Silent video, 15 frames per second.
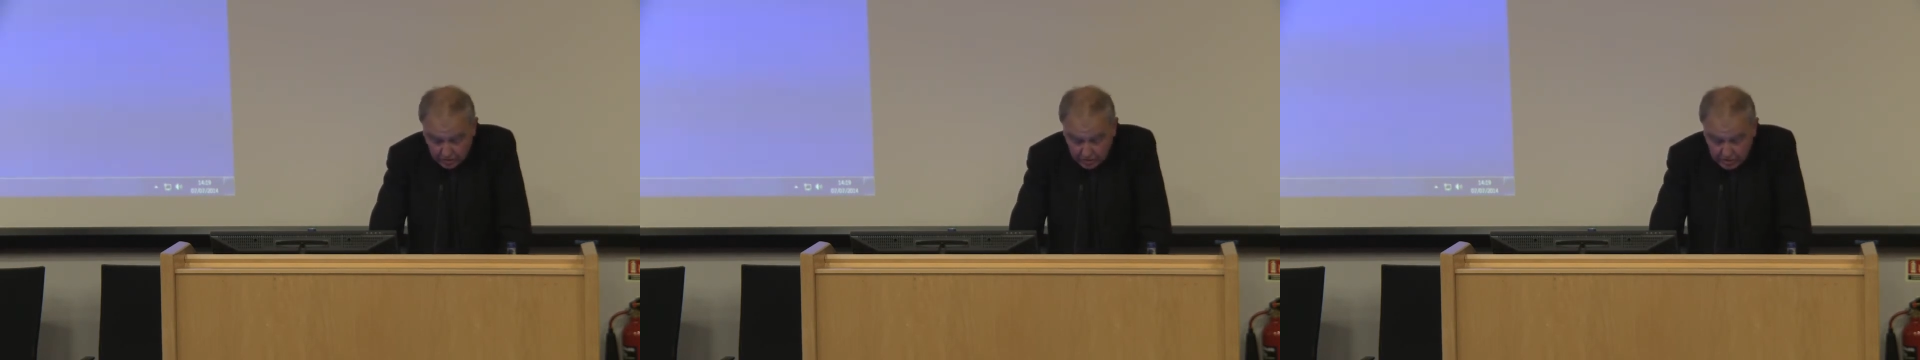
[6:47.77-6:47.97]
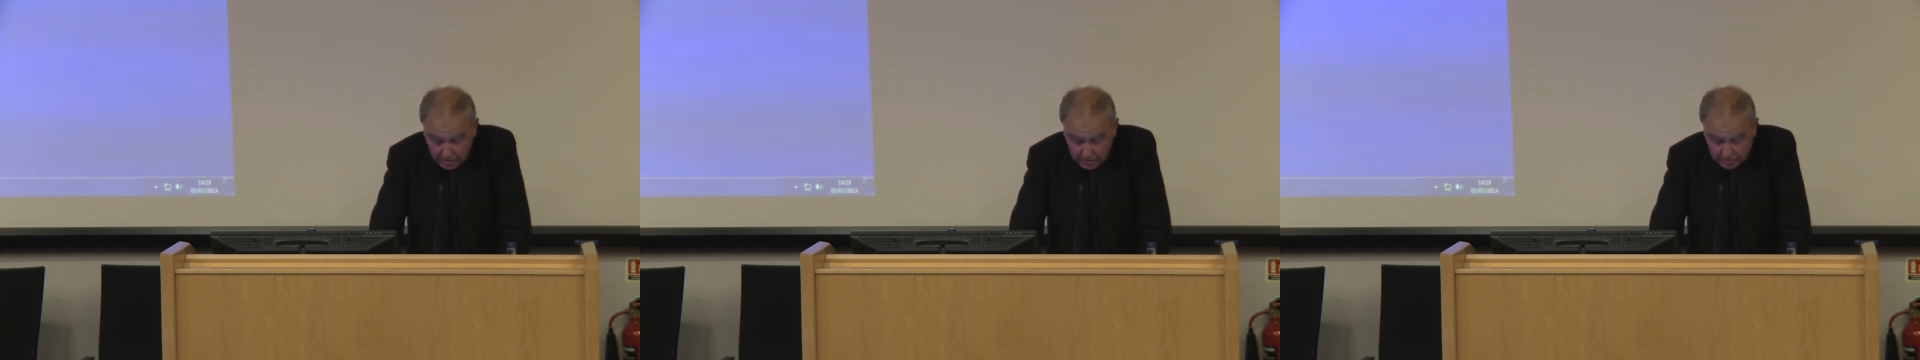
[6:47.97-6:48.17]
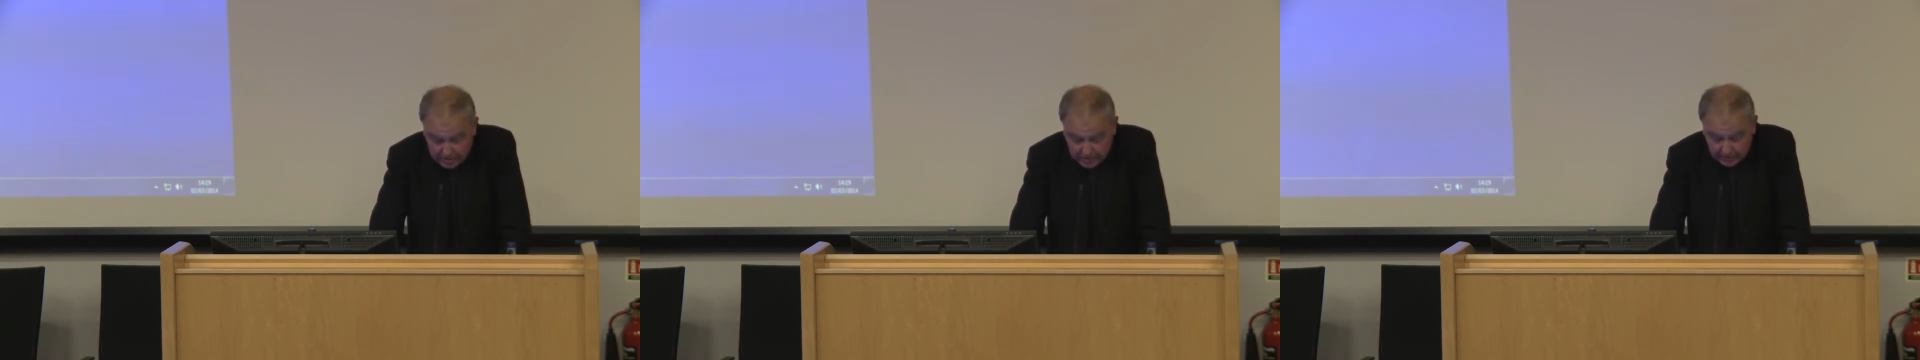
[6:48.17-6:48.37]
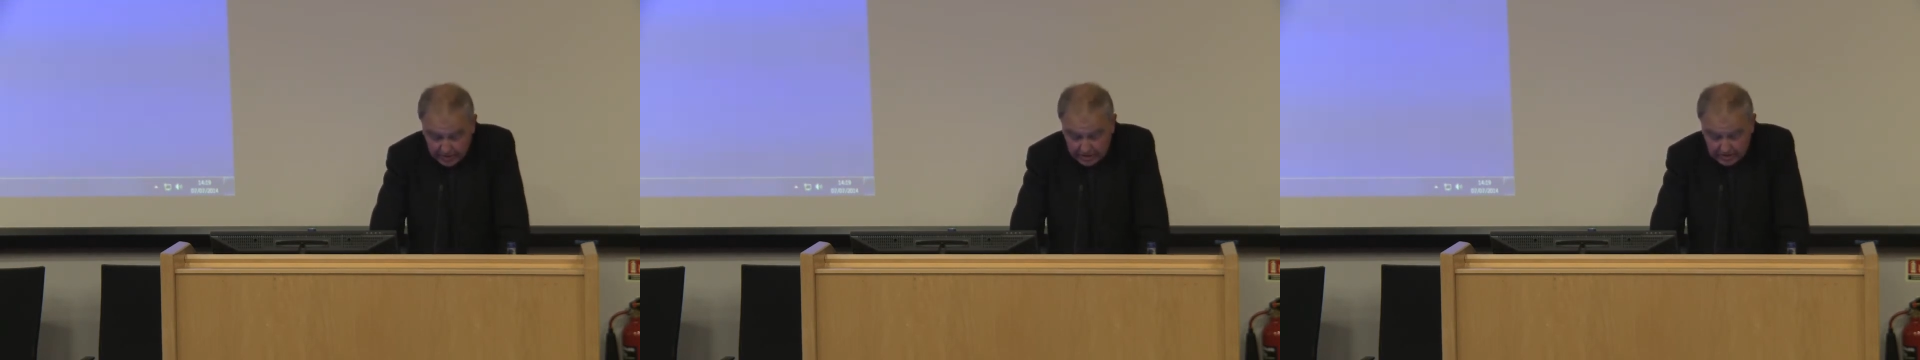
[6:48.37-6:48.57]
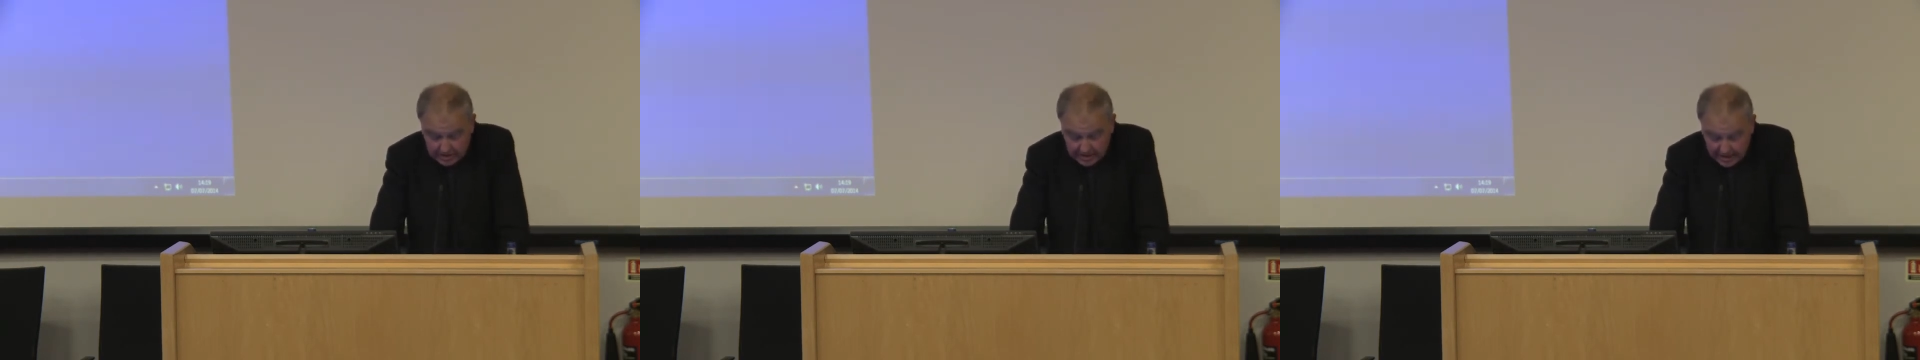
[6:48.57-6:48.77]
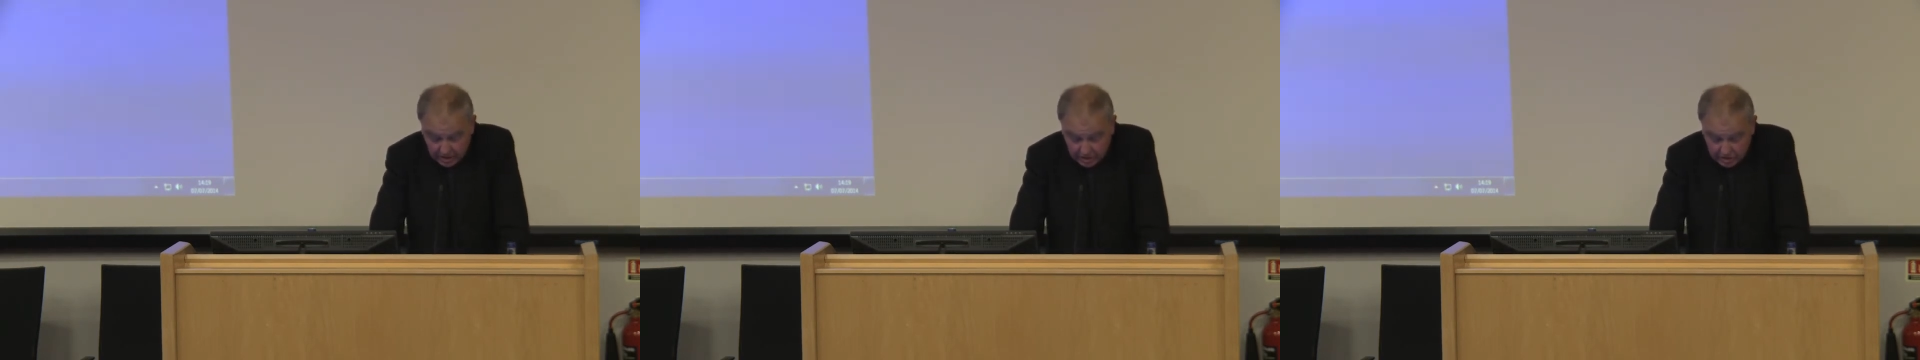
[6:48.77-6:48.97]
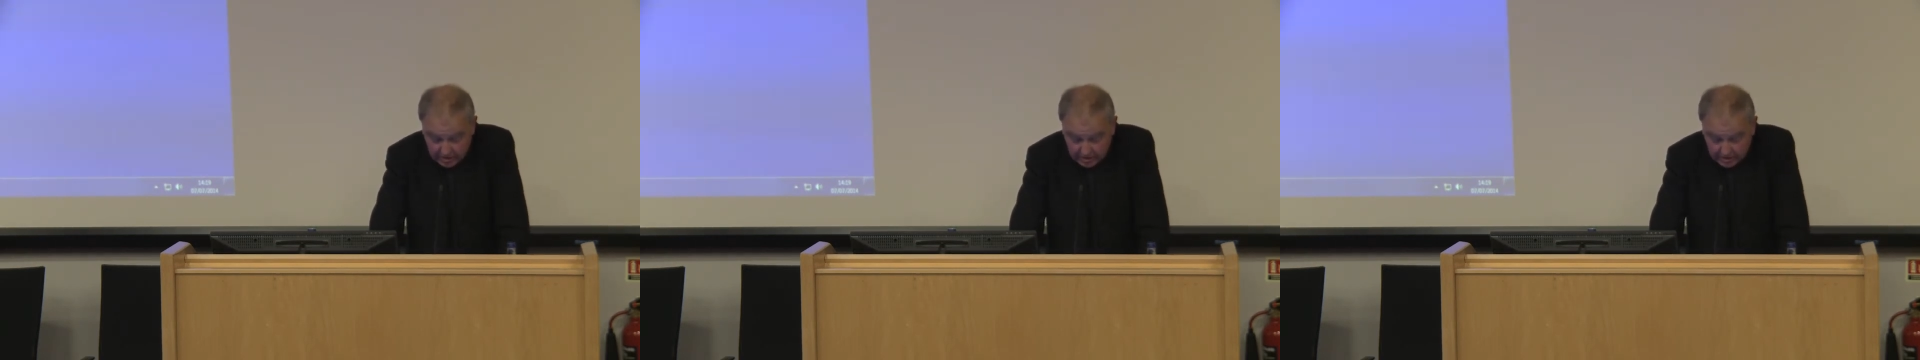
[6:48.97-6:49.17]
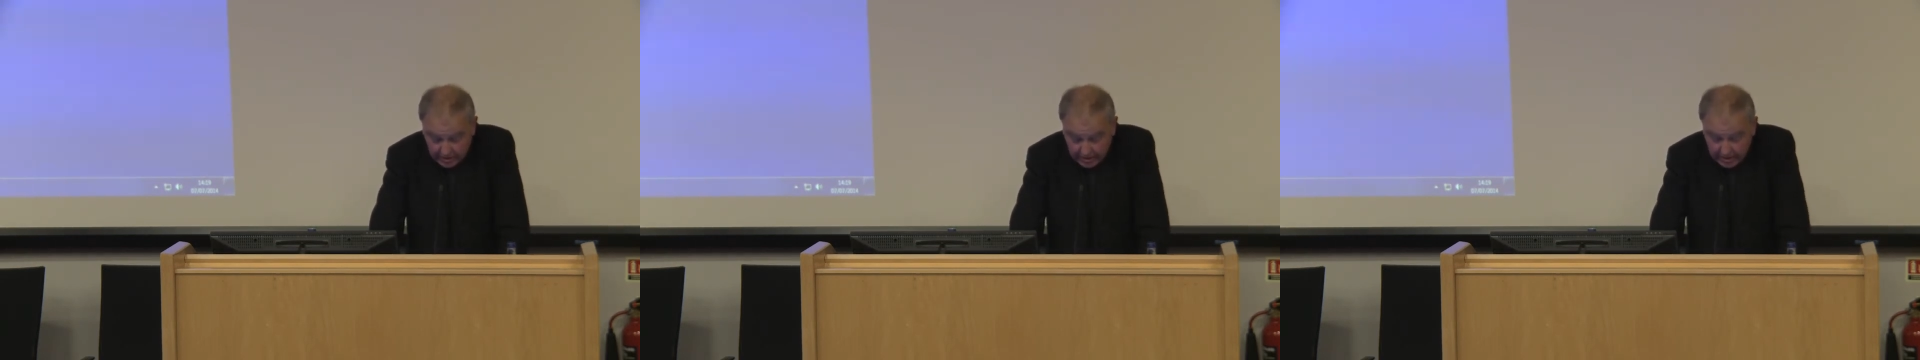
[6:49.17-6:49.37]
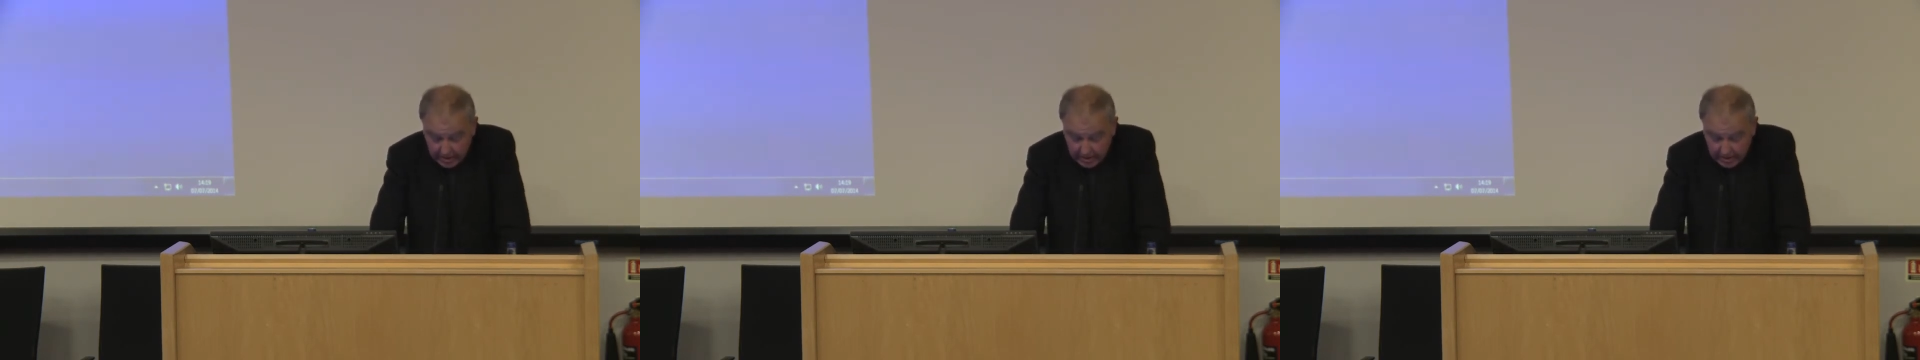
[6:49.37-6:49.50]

or use of this tension